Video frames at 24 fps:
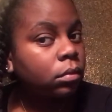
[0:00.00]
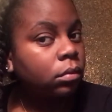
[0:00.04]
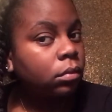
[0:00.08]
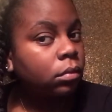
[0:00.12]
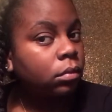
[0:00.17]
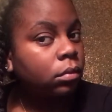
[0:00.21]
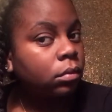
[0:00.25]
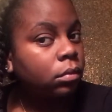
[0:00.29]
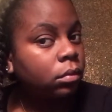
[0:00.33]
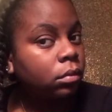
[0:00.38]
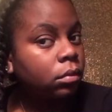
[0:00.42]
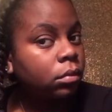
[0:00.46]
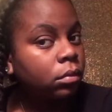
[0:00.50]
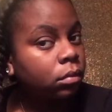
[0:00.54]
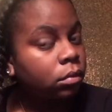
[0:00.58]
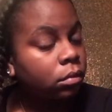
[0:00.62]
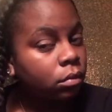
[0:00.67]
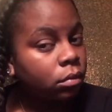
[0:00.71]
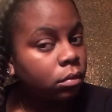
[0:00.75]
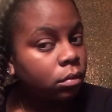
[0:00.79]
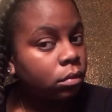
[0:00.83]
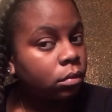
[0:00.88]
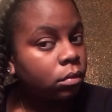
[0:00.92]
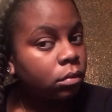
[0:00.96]

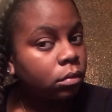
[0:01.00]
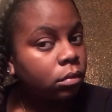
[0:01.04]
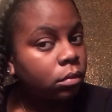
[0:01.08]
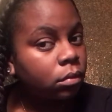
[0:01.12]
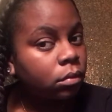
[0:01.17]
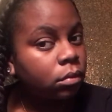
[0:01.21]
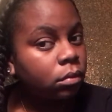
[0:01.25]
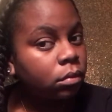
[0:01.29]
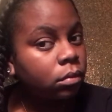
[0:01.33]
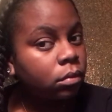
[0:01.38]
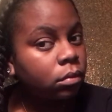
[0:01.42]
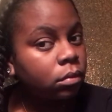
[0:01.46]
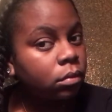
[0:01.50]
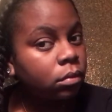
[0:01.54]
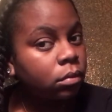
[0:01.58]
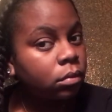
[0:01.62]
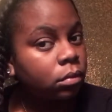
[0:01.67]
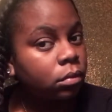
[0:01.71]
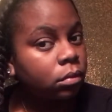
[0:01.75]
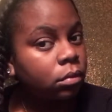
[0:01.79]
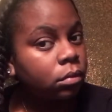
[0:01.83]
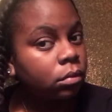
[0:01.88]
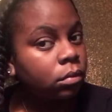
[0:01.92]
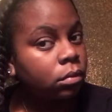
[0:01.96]

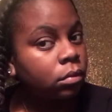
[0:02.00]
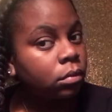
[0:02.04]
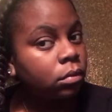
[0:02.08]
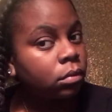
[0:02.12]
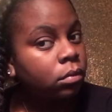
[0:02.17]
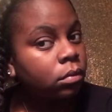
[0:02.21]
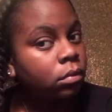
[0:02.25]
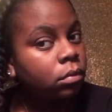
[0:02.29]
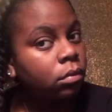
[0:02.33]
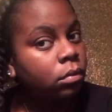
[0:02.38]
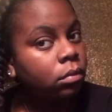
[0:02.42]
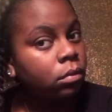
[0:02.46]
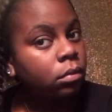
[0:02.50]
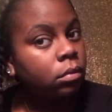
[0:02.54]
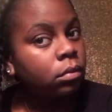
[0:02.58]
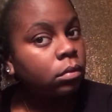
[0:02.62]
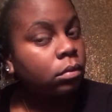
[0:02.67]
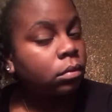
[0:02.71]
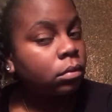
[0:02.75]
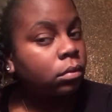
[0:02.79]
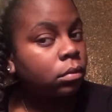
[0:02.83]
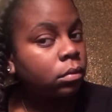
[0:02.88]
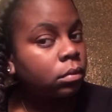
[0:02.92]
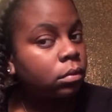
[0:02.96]

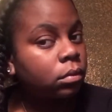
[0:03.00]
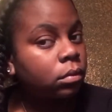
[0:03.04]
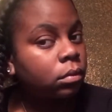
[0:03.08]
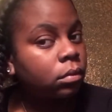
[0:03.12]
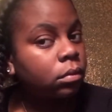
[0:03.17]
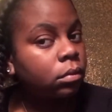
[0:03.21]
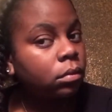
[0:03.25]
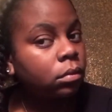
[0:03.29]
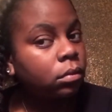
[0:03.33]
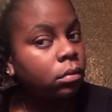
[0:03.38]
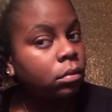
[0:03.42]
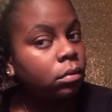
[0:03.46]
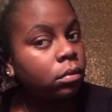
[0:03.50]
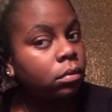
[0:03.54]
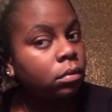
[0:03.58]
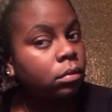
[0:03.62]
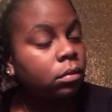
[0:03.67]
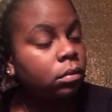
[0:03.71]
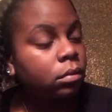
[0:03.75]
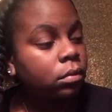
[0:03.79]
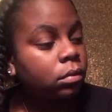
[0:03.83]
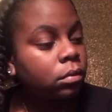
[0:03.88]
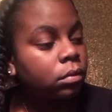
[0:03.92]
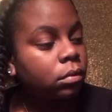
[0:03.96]

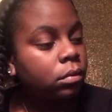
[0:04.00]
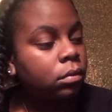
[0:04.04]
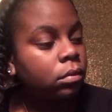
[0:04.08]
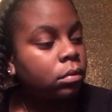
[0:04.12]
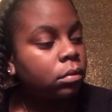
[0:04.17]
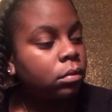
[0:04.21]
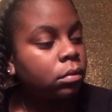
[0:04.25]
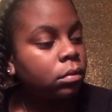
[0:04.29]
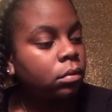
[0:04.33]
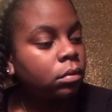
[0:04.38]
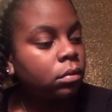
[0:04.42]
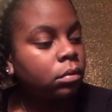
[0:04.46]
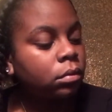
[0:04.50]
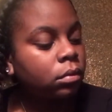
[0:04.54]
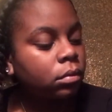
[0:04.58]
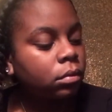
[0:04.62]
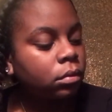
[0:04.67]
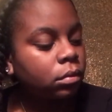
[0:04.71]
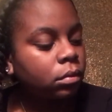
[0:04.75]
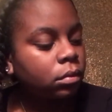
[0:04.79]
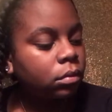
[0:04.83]
Nobody speaks.